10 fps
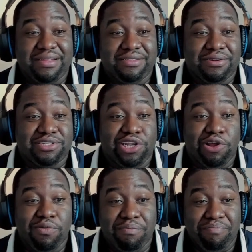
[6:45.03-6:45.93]
you know, it's a
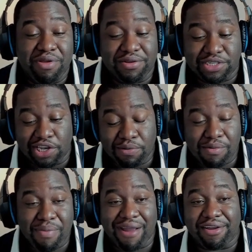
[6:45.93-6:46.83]
lower there's a
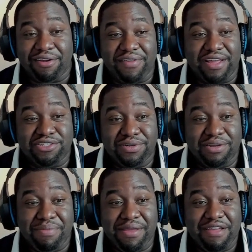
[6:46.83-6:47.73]
lower barrier of
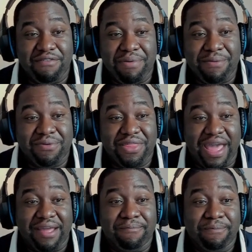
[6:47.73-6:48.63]
entry. Even people
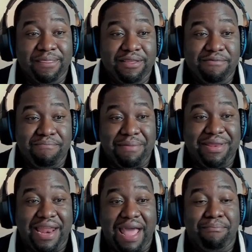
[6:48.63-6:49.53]
that
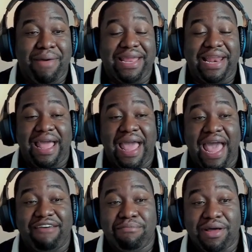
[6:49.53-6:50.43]
maybe not might not
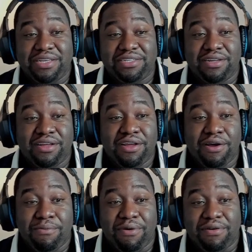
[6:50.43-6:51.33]
have much
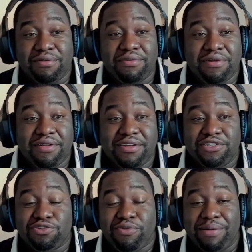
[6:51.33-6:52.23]
will
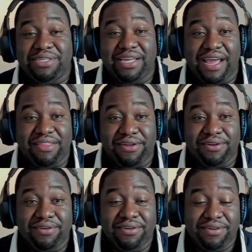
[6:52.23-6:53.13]
scrape
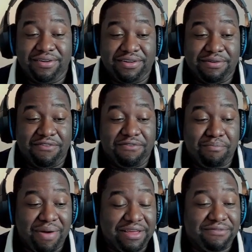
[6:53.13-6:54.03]
together
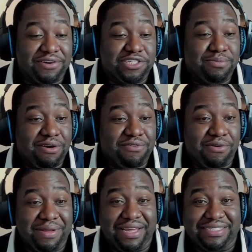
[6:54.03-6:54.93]
money for a
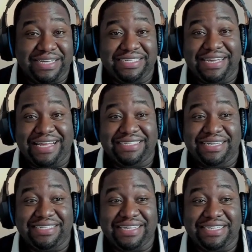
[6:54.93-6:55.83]
smartphone because they see it as a
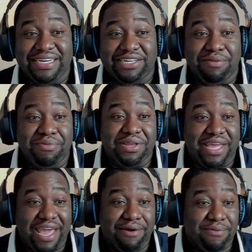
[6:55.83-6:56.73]
necessity to
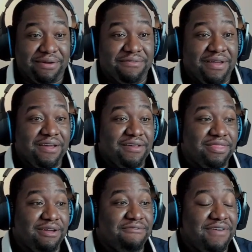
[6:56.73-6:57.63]
communicate with
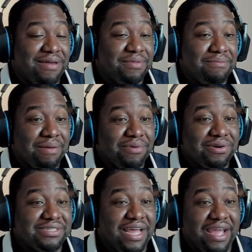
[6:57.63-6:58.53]
their family
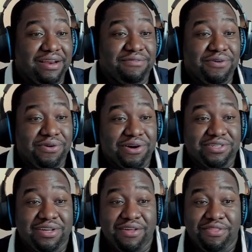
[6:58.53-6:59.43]
members and of
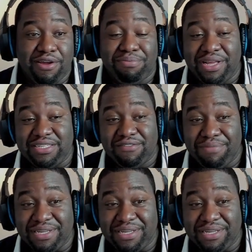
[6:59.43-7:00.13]
course their place of